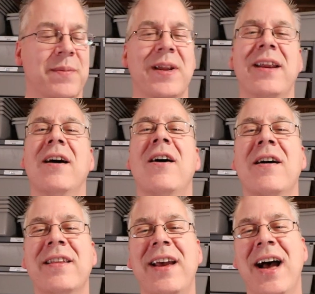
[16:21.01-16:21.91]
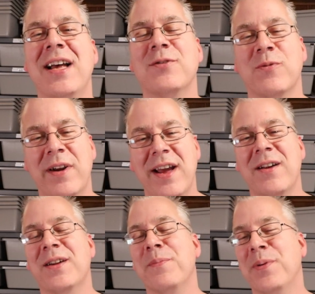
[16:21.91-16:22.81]
I'm letting all the ads run
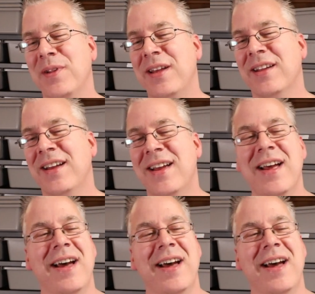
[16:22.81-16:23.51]
out completely.